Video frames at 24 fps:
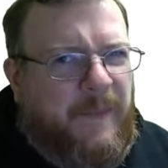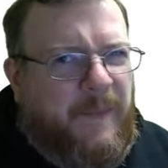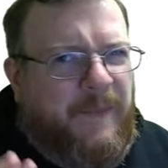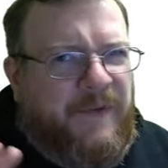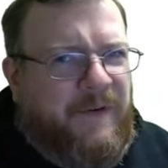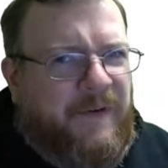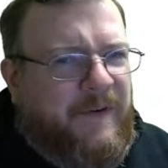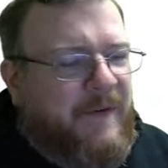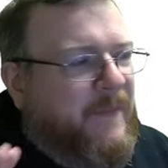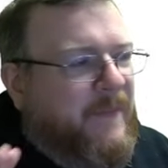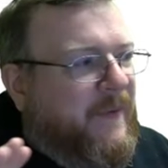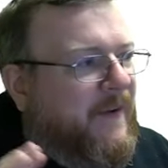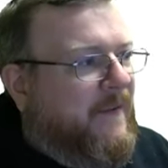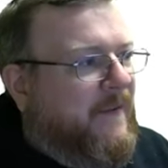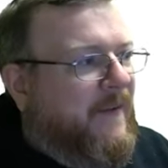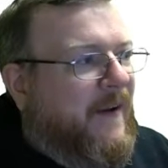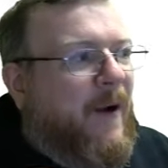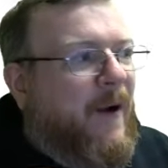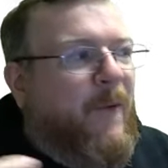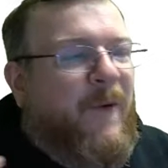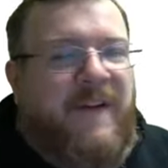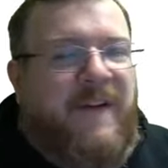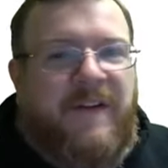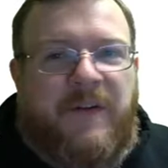I'm sorry, but
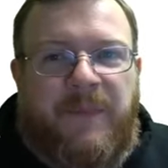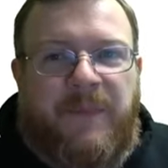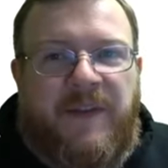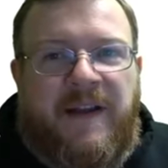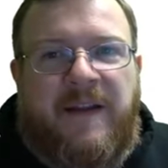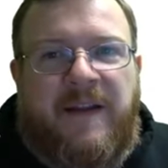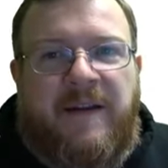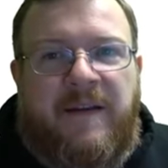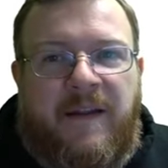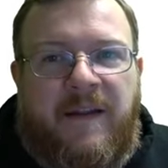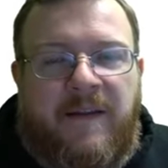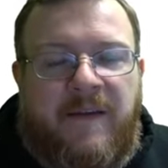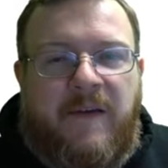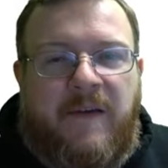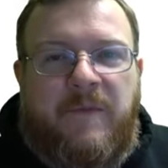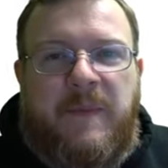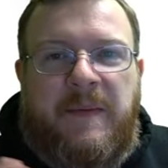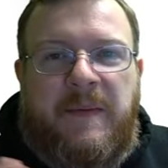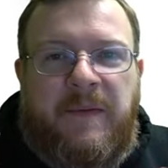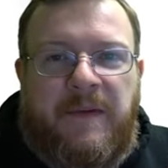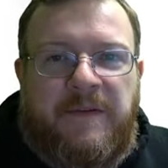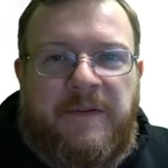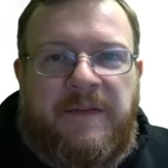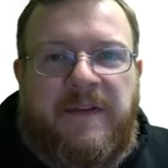I want to explain and have
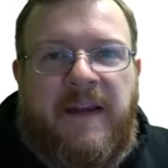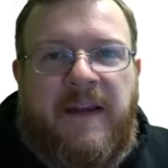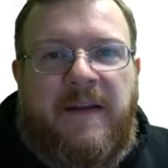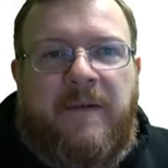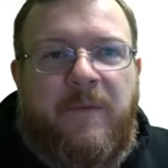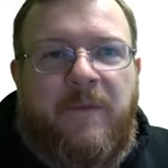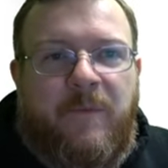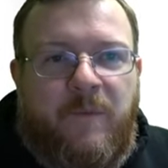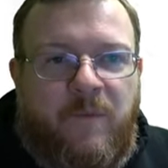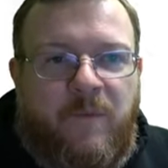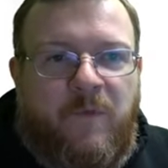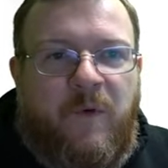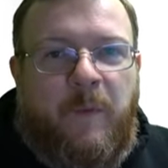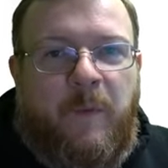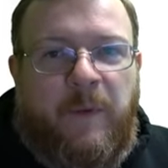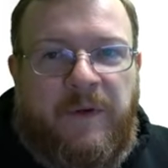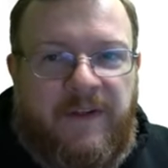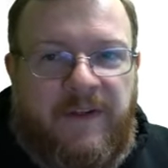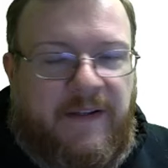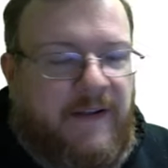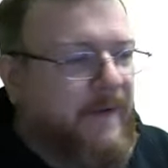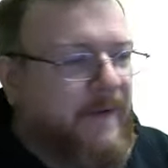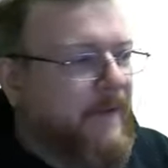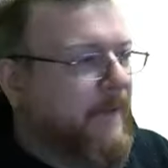people understand what we're
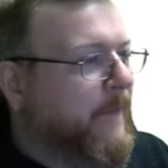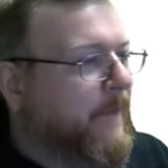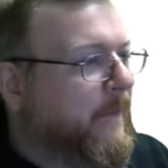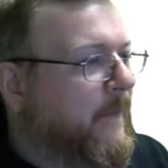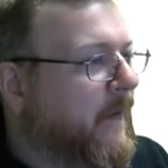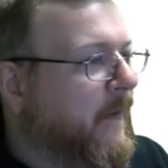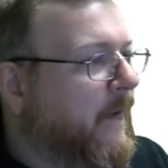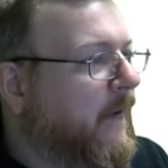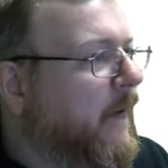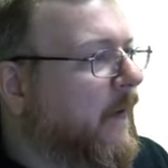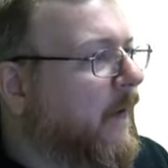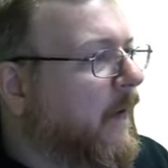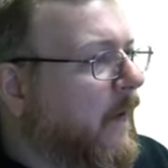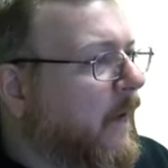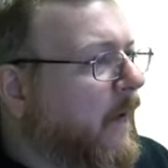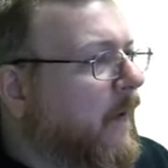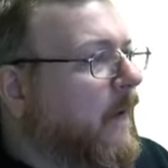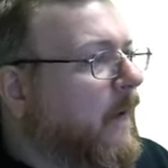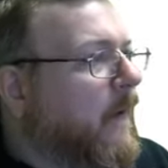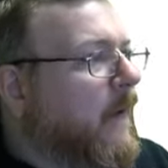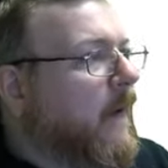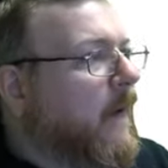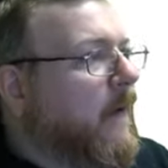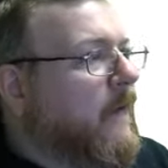looking at here.
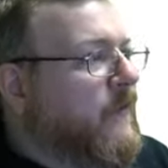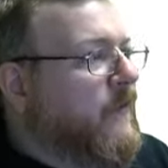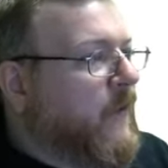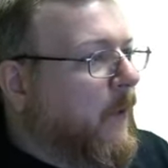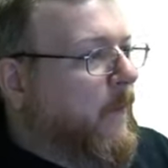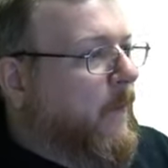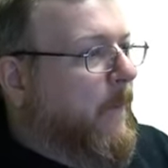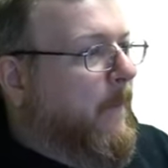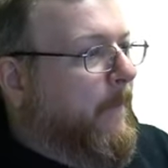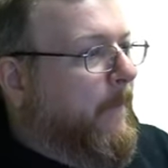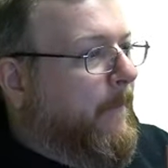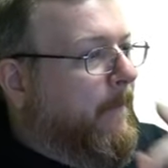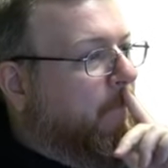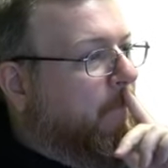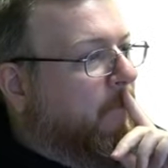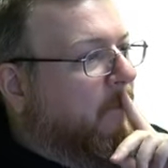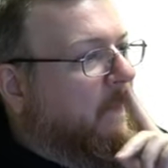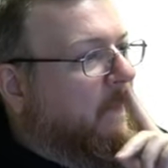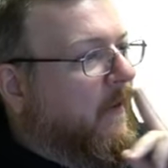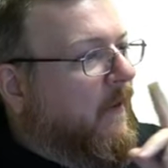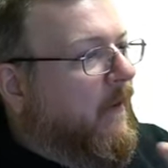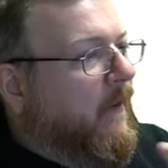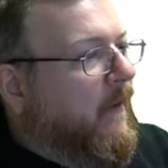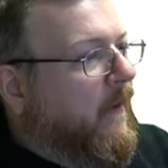So,
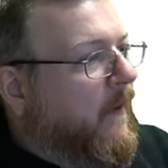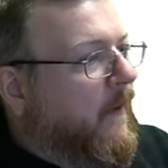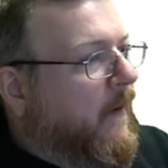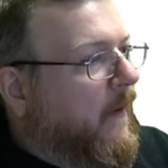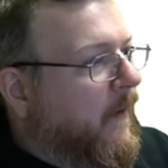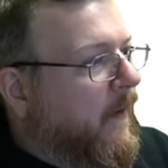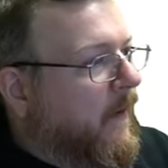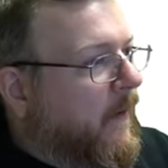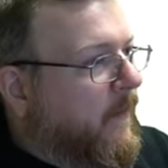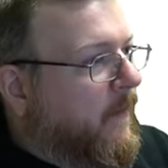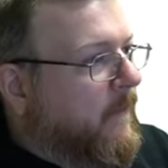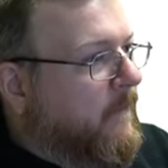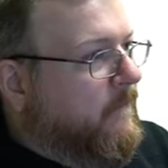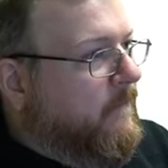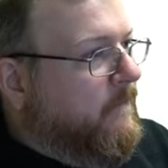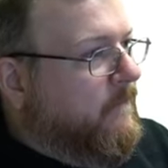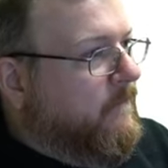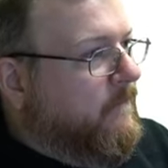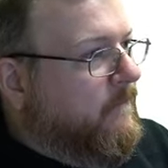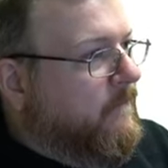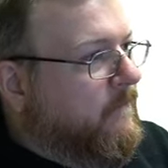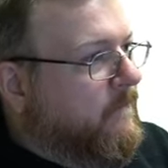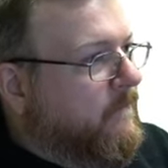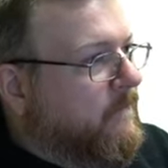um,
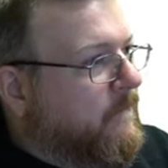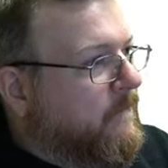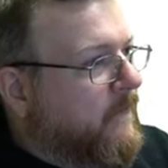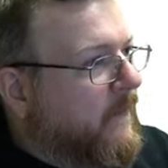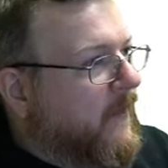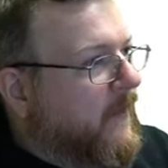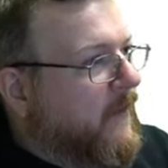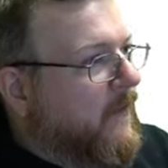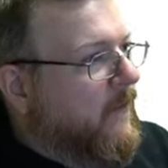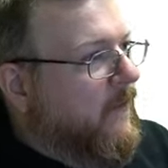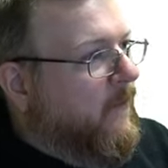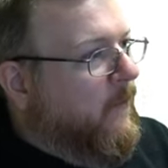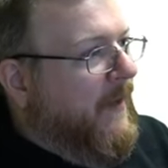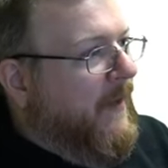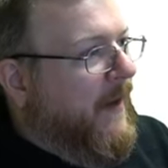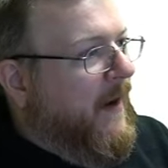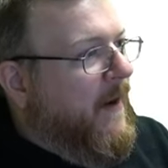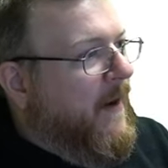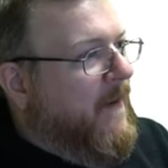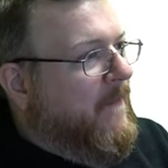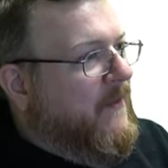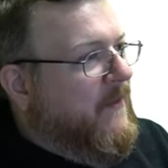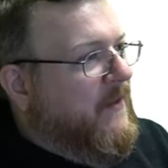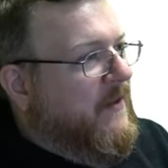we
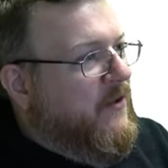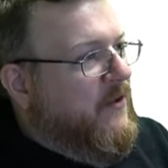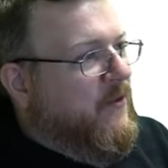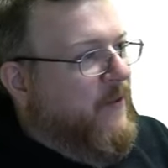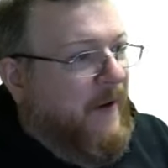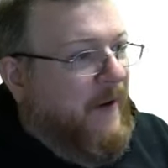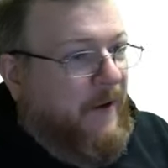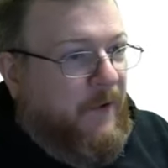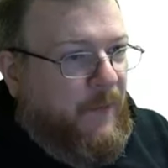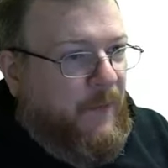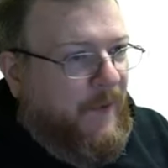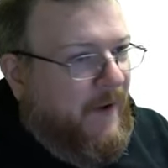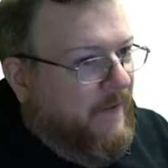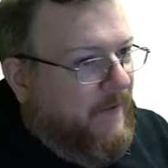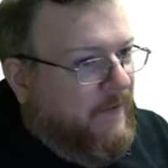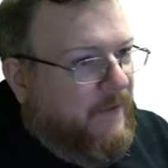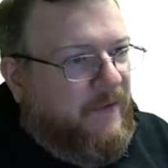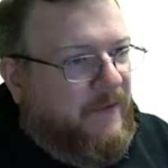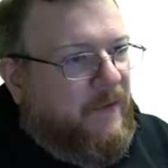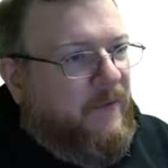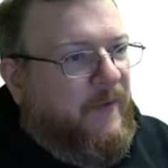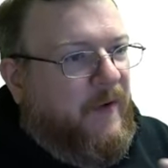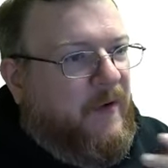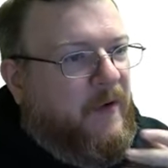have the new Iono box.
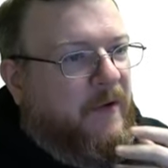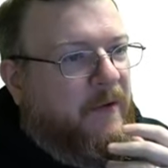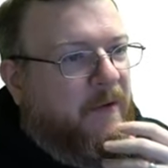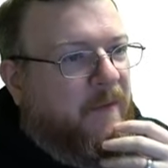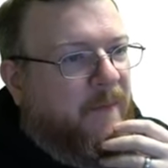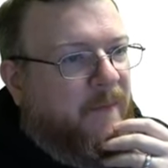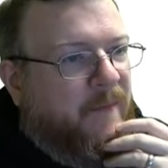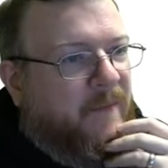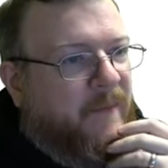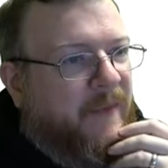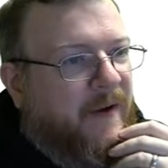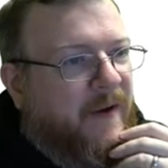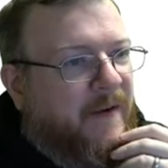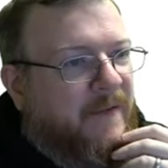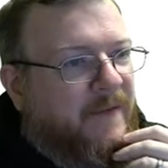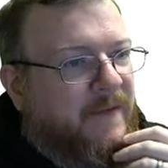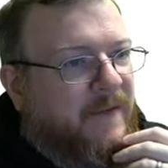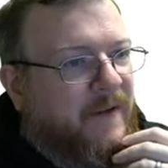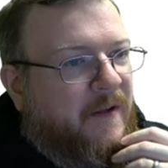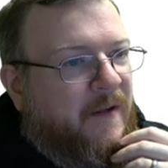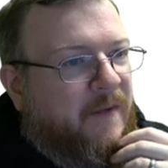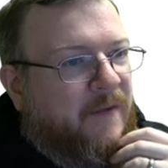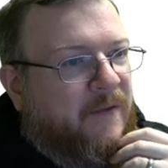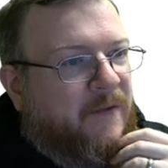That's a very good box.
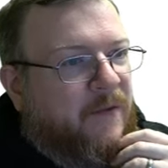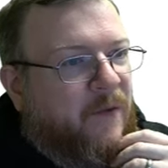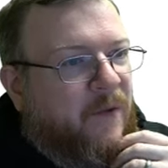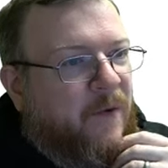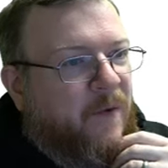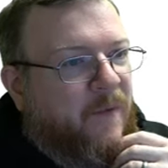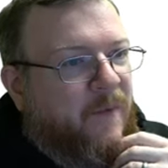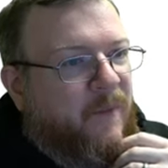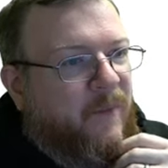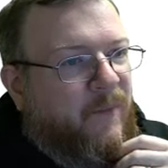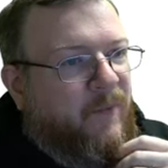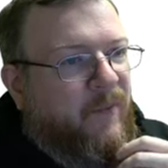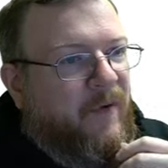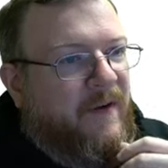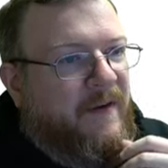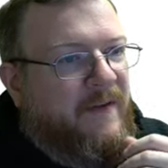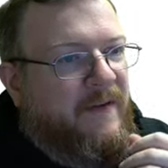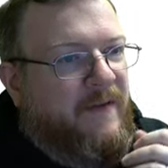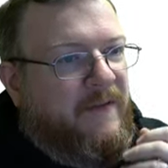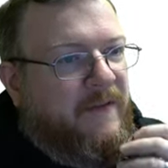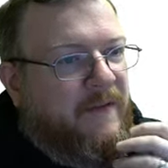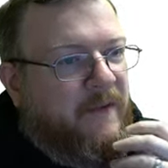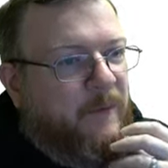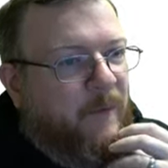Uh, sold pretty
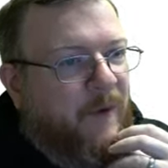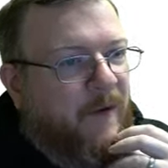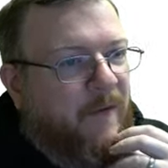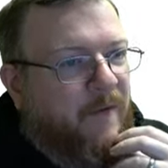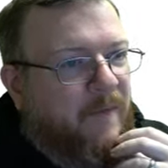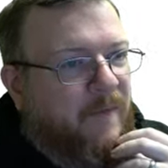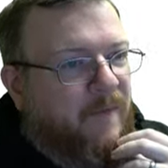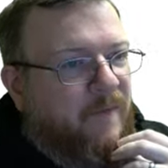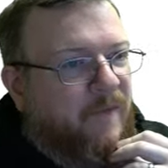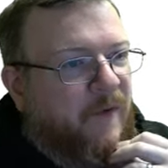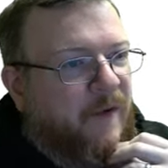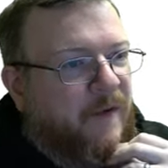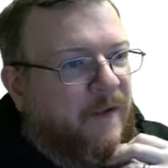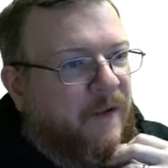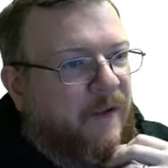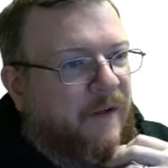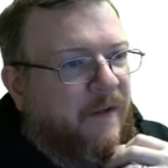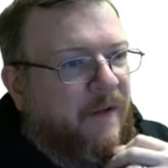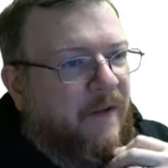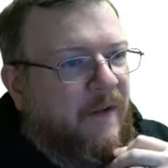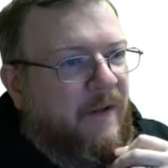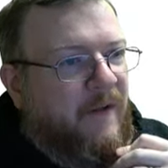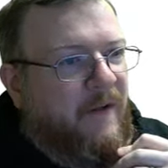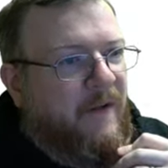decently well. Very good.